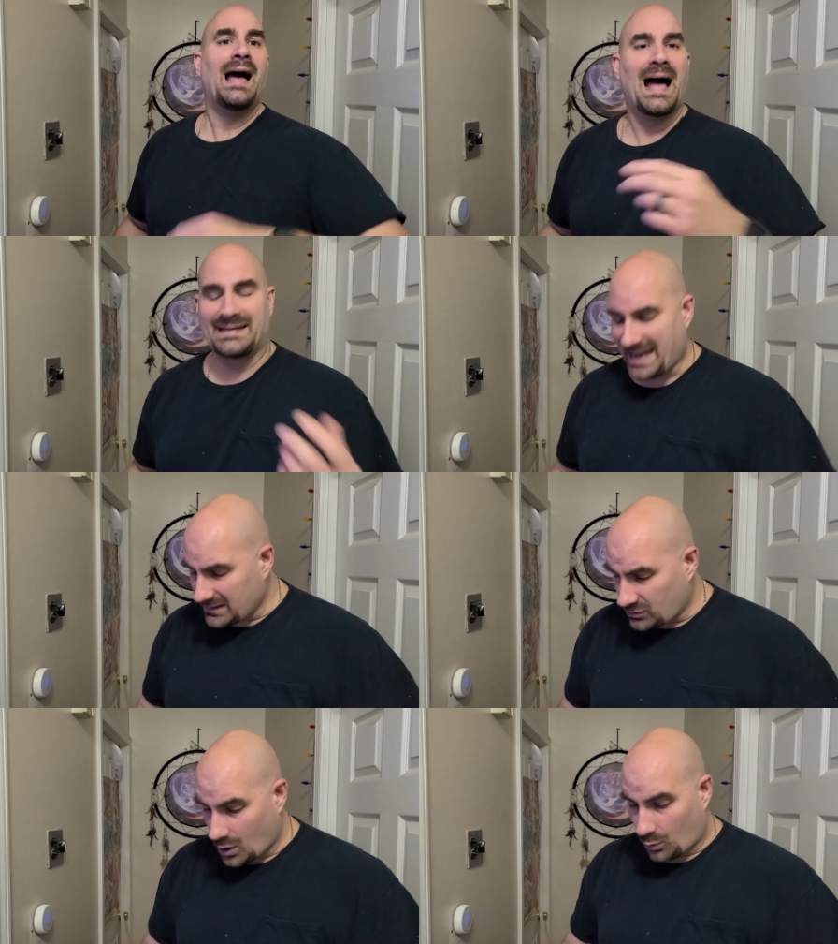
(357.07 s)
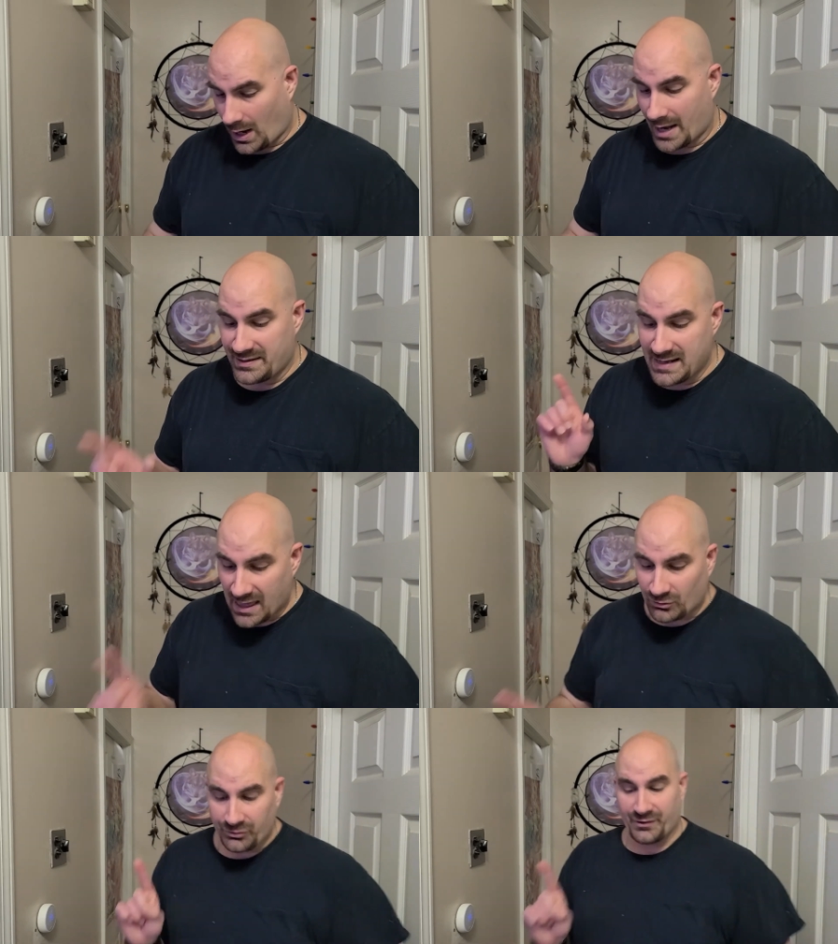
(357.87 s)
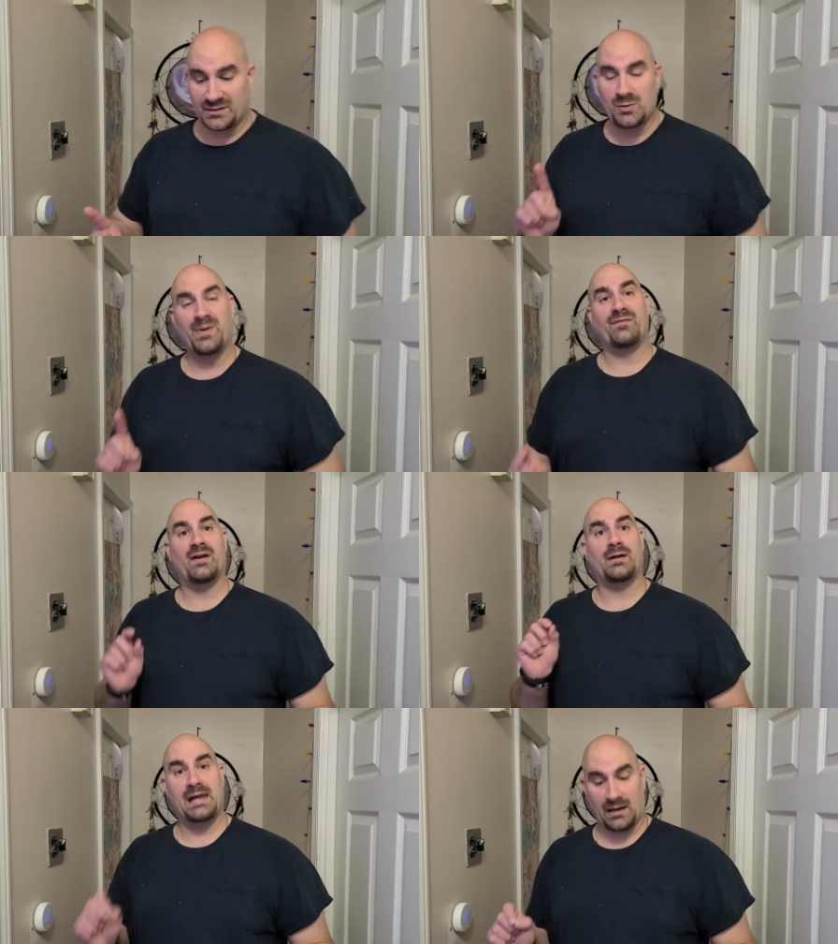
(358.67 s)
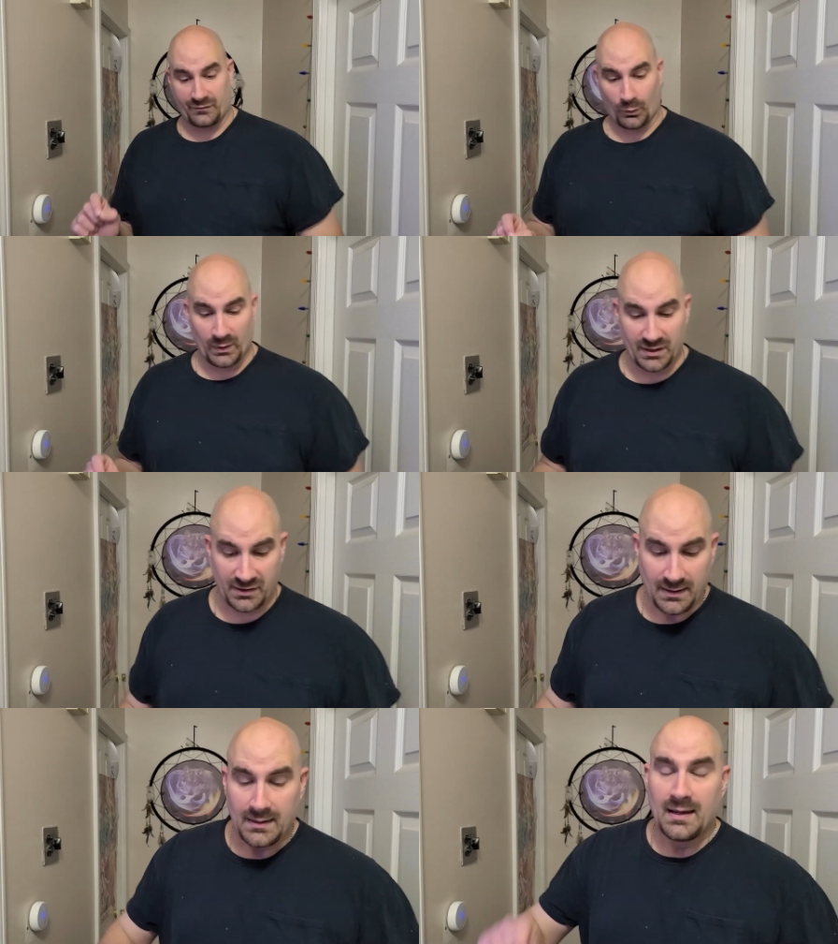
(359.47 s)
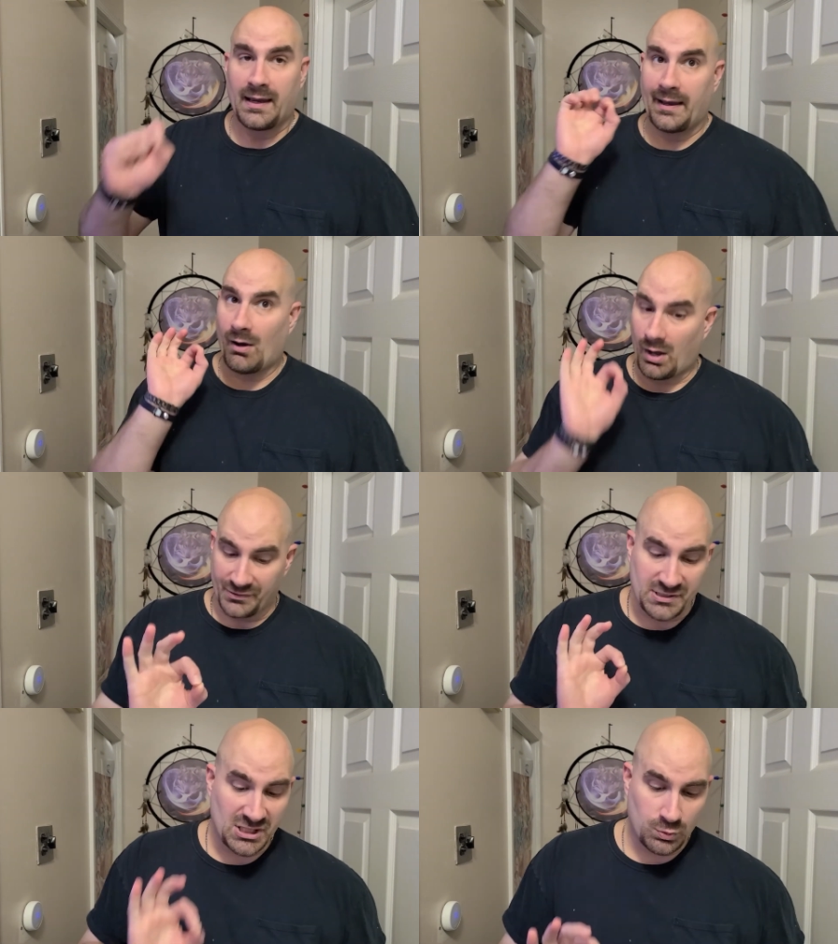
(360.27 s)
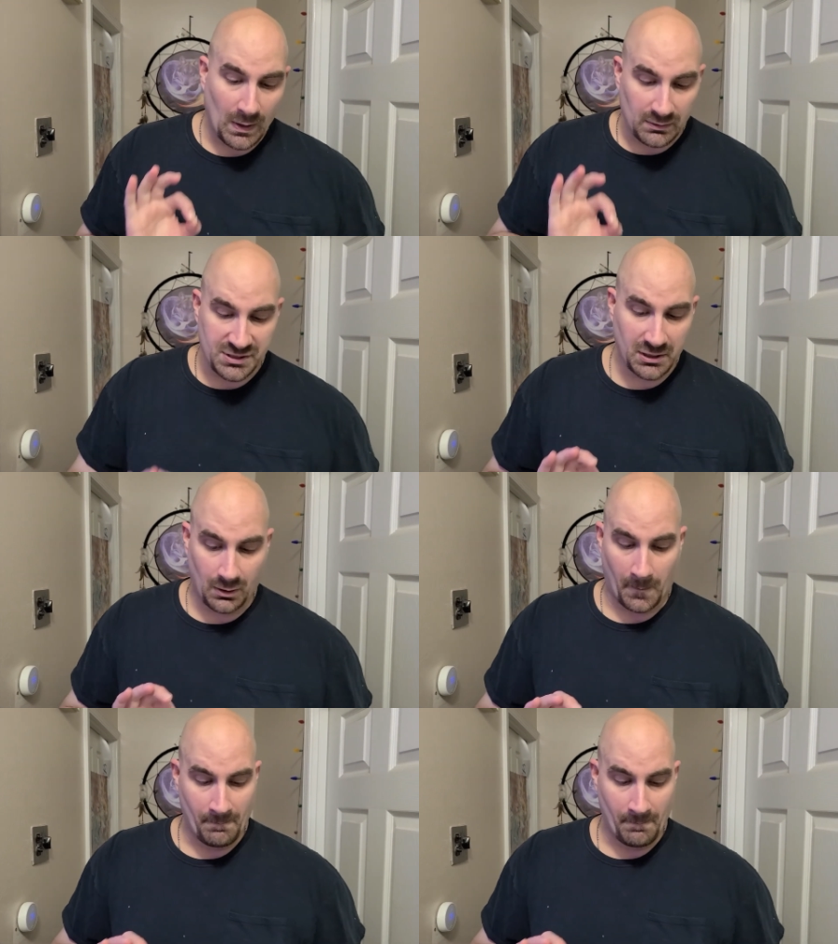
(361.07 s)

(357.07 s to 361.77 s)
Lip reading: Again though, another thing to be very careful with on this as well too.